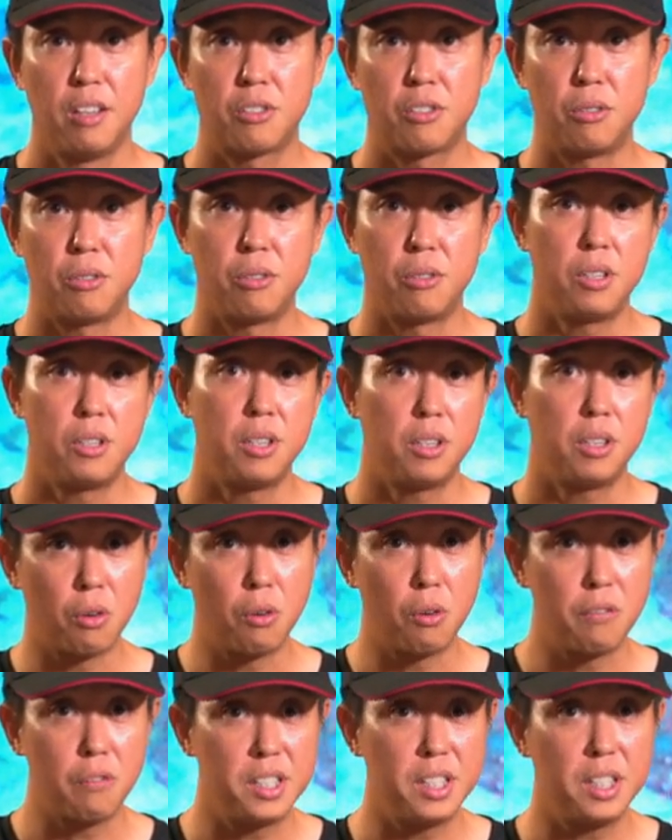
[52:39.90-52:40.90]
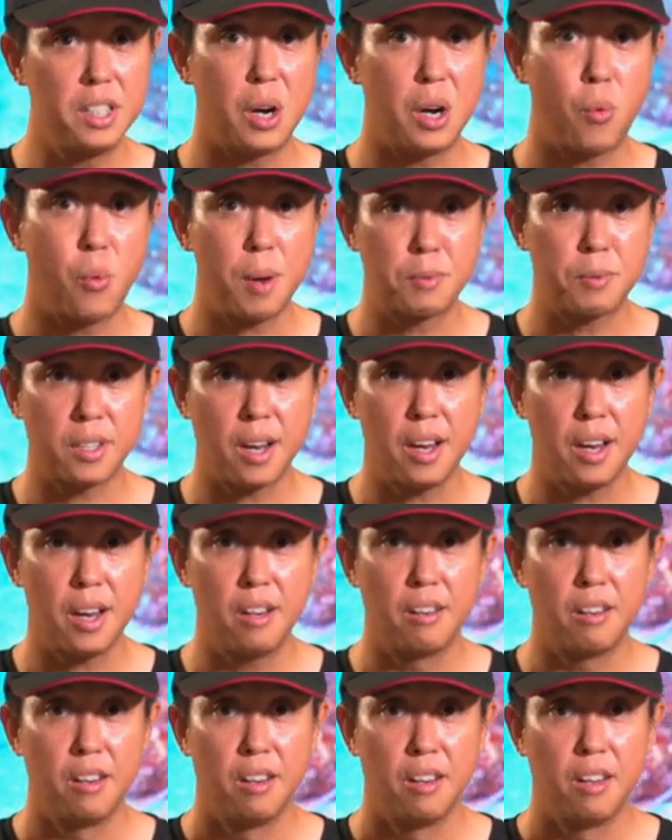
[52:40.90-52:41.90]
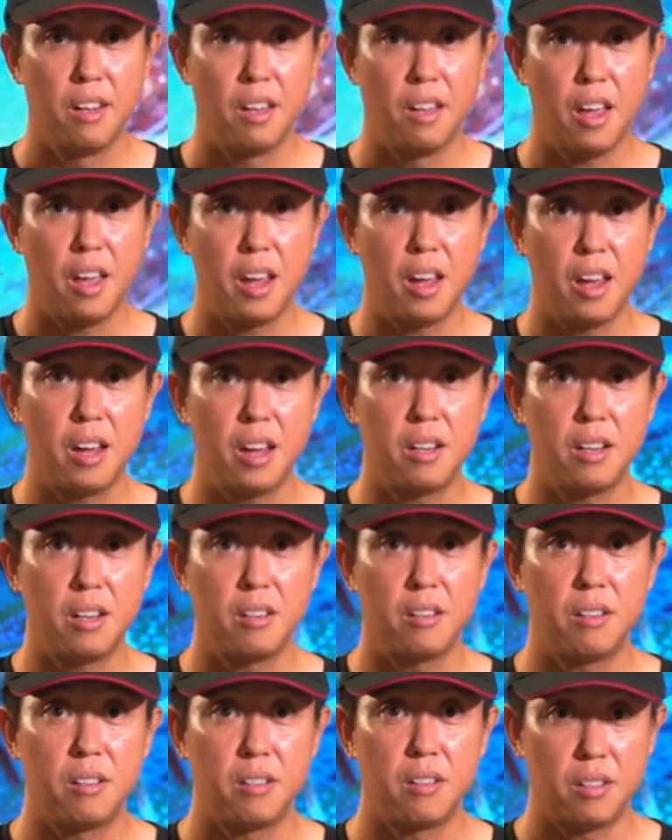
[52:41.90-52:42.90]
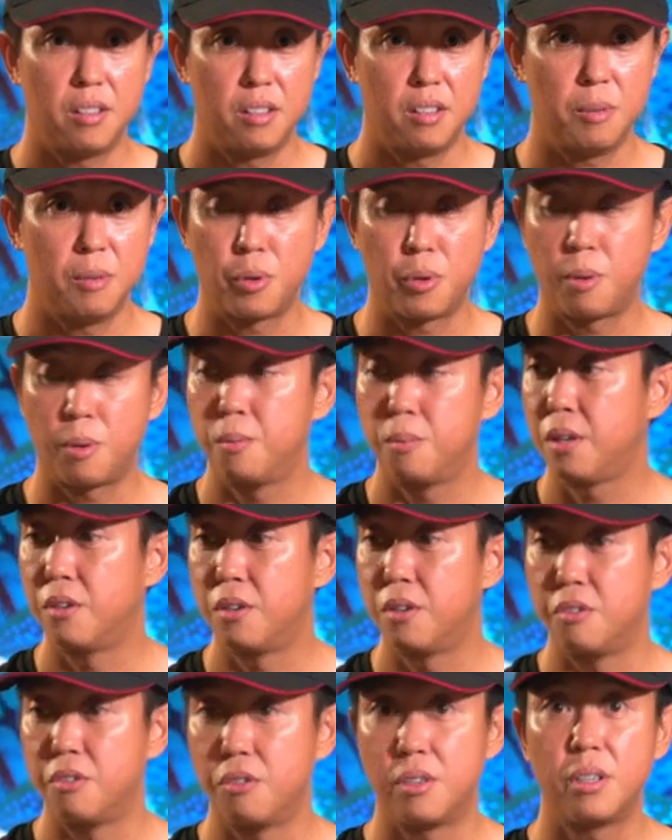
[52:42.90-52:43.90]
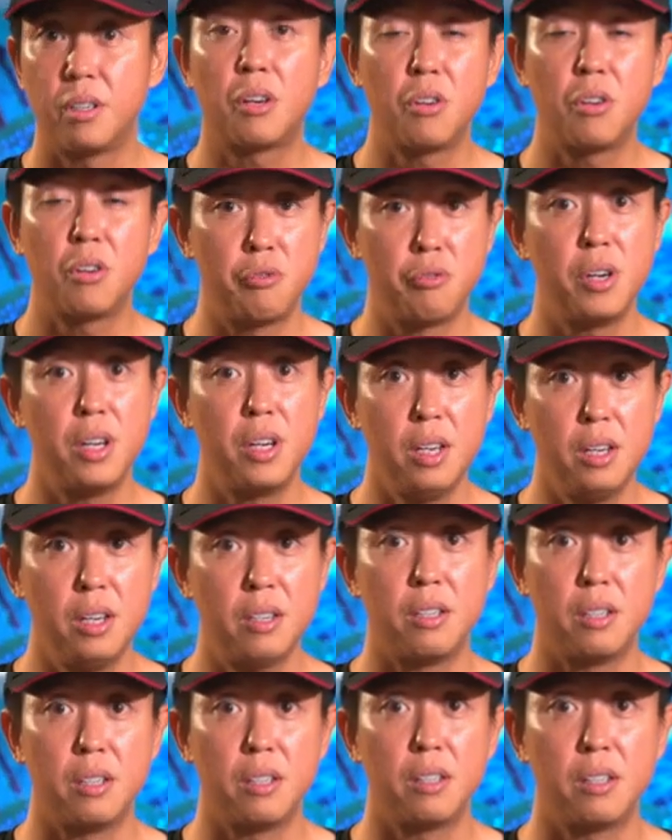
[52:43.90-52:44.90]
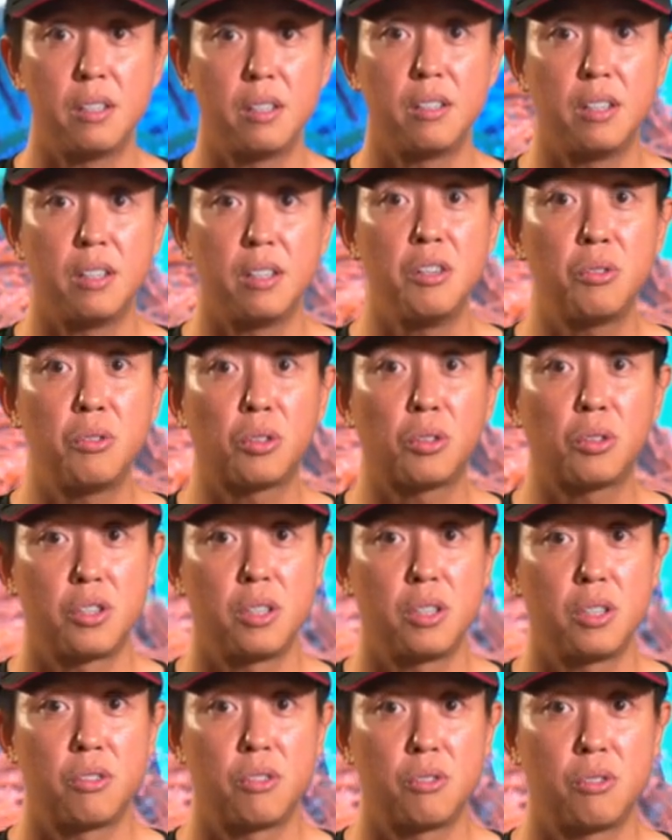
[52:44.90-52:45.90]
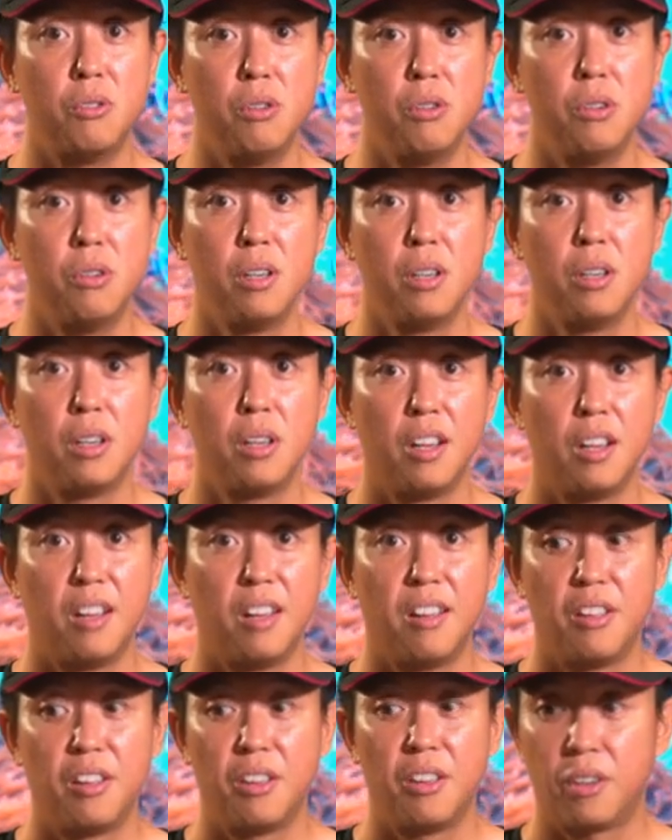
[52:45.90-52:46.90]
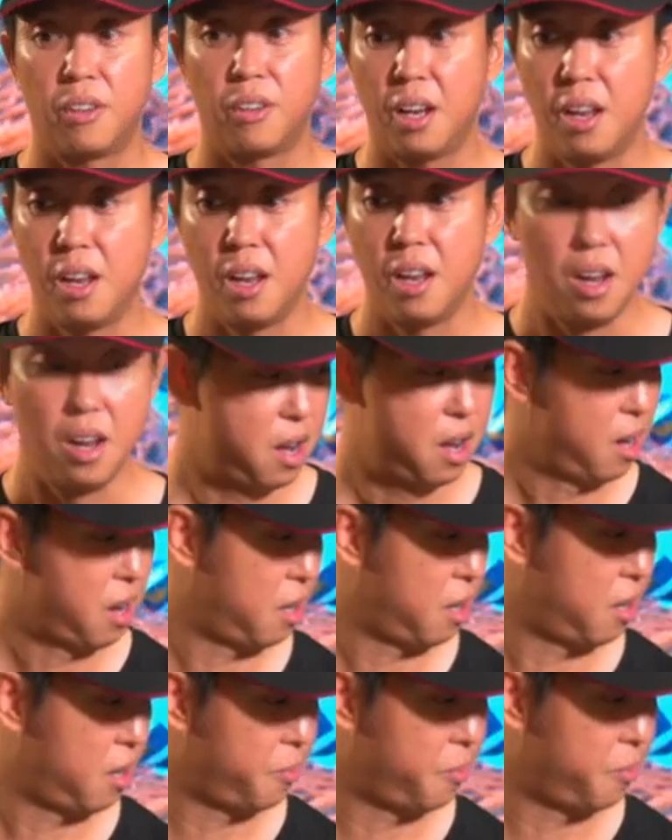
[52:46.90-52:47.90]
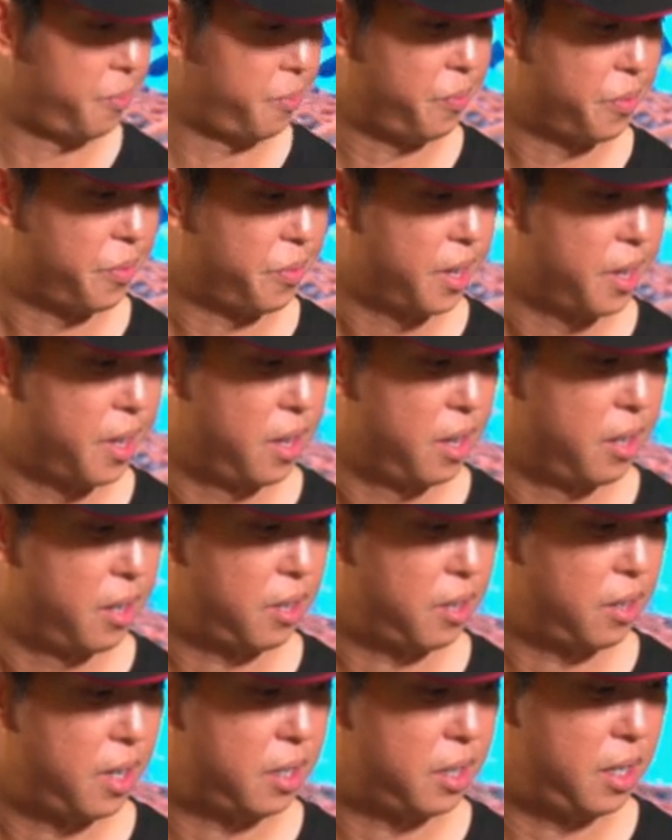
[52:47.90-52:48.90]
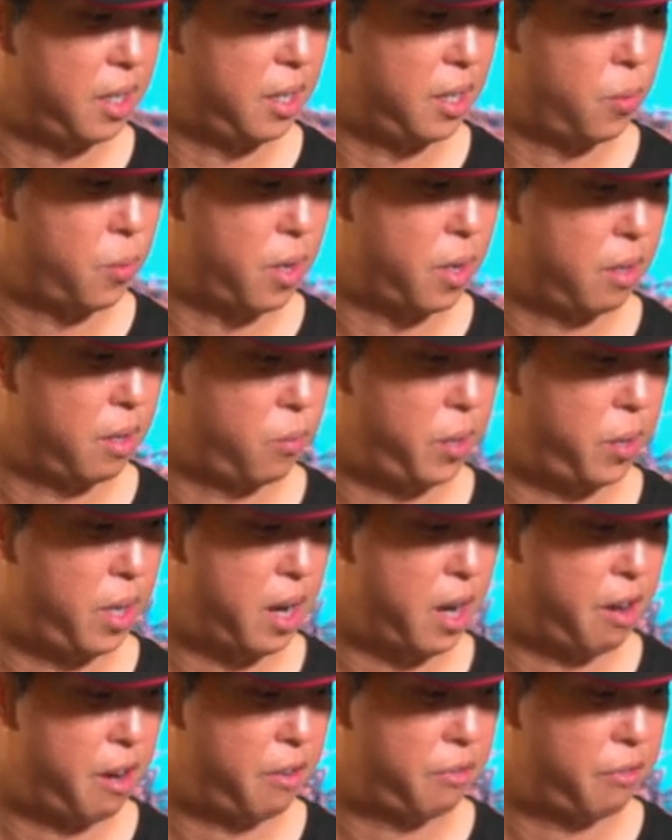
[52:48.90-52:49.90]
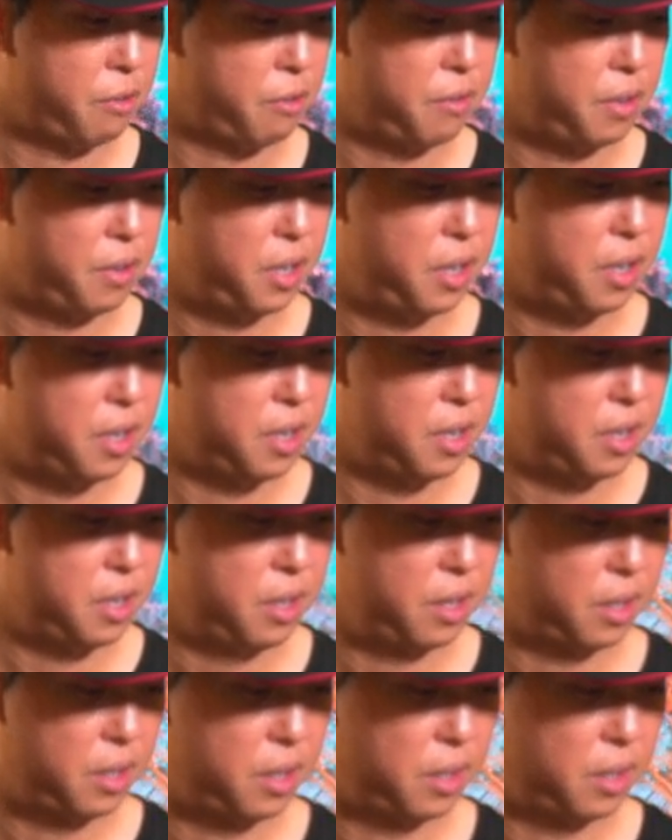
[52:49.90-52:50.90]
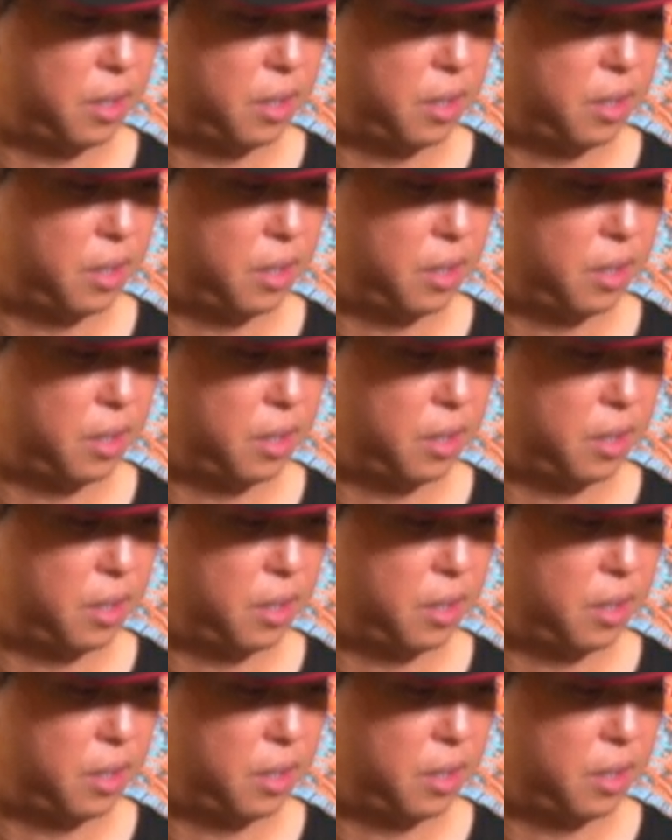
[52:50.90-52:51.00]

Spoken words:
So you need to go visit their website, and they're gonna release the new torches soon. Okay, so let's see what we have over here.